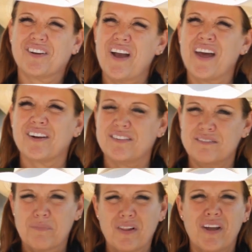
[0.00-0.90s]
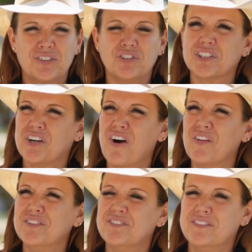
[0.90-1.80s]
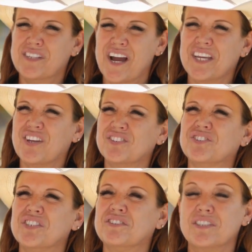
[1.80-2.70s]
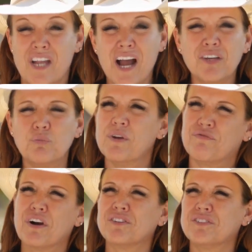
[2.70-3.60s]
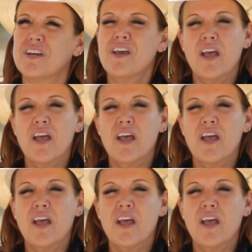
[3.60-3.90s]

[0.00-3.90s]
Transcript: out of my last year in college, did I get consistent. Now I could win first.